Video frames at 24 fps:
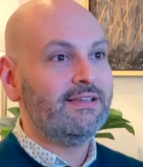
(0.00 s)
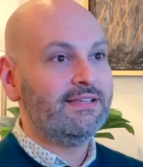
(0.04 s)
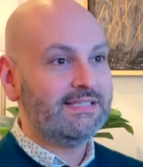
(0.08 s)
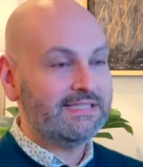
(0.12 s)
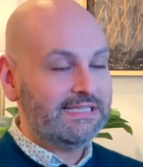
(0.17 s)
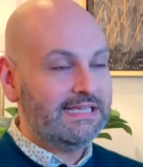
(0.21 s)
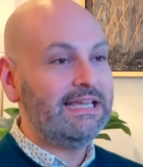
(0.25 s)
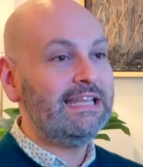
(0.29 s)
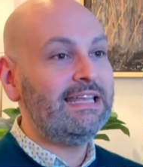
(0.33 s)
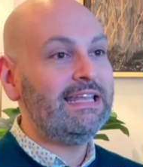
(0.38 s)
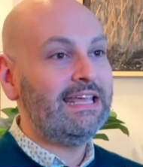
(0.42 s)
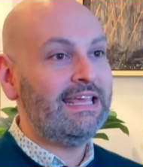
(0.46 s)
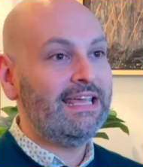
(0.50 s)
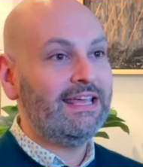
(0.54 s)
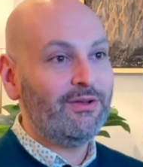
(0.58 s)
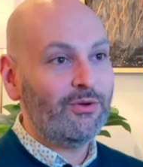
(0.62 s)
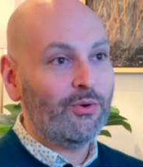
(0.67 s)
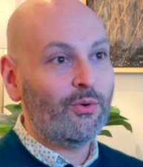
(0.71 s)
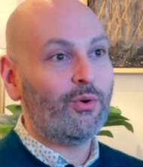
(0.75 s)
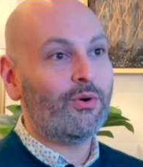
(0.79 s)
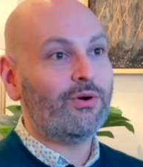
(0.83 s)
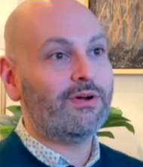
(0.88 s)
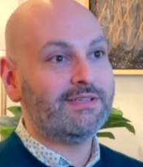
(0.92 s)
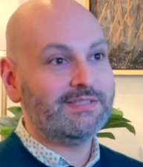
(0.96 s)
Send in
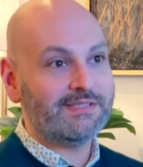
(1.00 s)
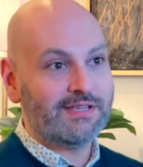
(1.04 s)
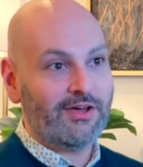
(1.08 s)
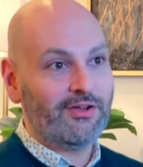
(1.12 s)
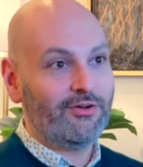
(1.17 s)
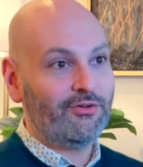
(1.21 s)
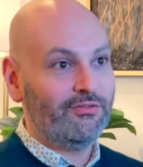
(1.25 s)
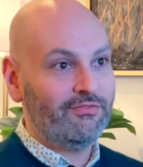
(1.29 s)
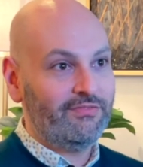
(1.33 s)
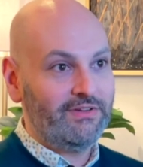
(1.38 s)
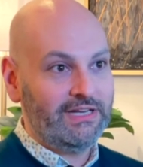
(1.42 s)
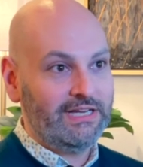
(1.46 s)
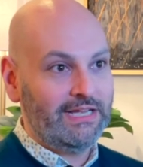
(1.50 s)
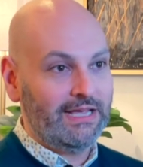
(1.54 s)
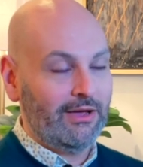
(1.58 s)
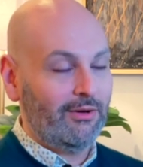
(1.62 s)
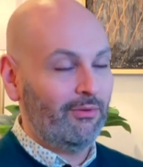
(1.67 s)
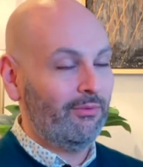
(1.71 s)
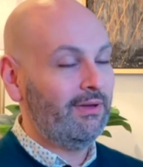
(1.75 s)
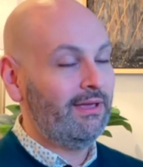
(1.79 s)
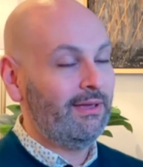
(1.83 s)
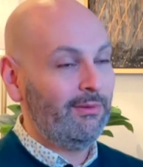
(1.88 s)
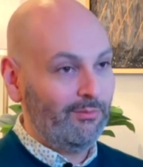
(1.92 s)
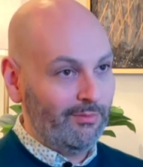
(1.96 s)
horizontal
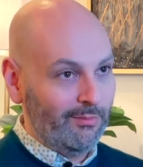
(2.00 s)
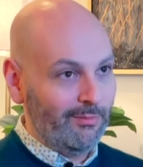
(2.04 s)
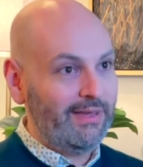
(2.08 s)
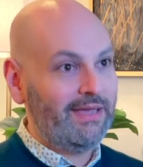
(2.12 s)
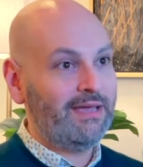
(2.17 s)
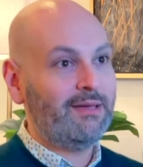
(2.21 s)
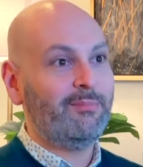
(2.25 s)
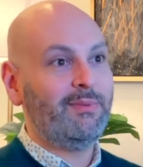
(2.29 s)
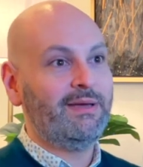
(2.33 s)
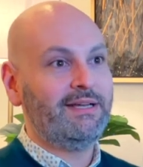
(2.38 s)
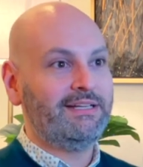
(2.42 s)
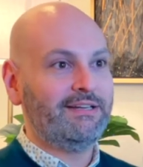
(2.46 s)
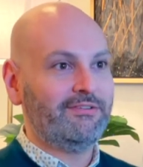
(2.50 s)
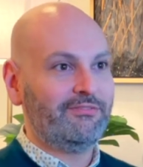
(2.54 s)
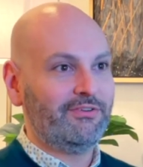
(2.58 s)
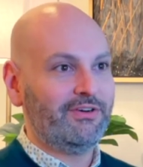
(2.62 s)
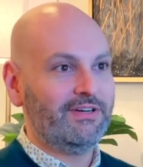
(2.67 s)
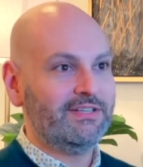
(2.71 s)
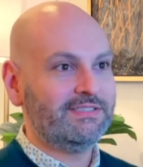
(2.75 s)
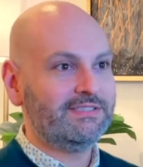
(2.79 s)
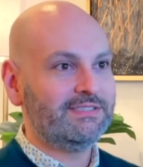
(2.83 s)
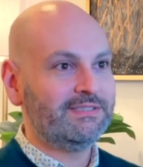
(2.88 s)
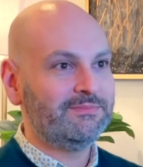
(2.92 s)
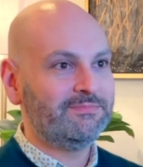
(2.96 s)
video. It will make a big
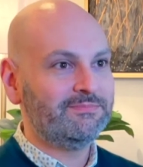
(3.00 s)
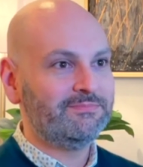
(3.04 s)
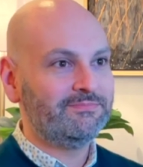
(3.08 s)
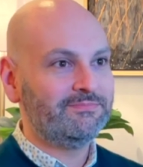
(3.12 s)
difference.